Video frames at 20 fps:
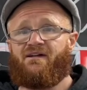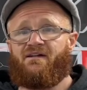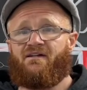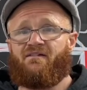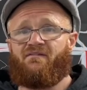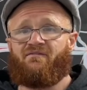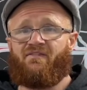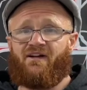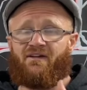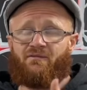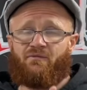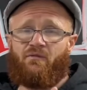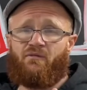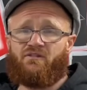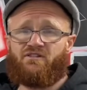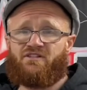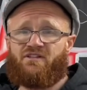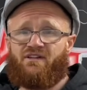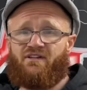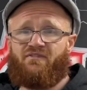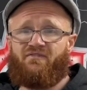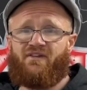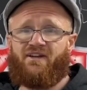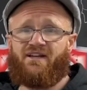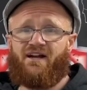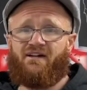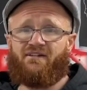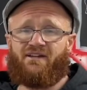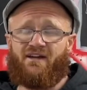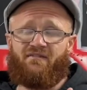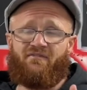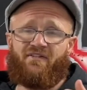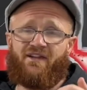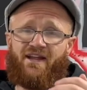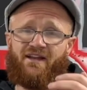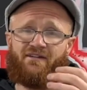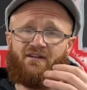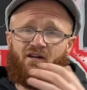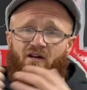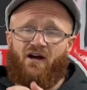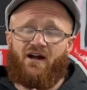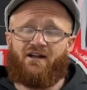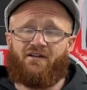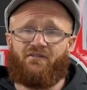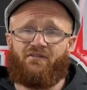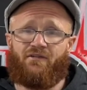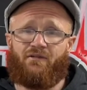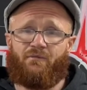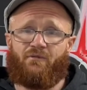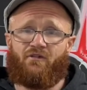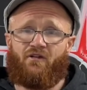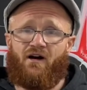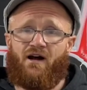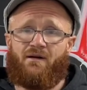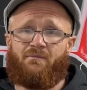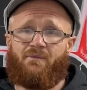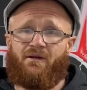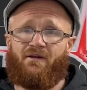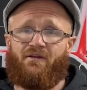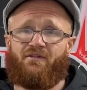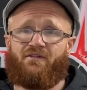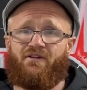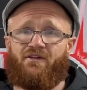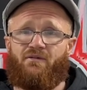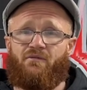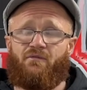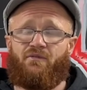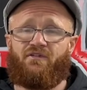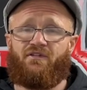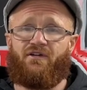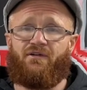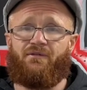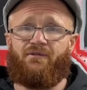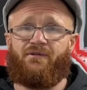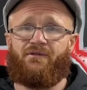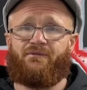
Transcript: Thanks for watching this video. Don't forget to like and subscribe, and I'll see you all soon.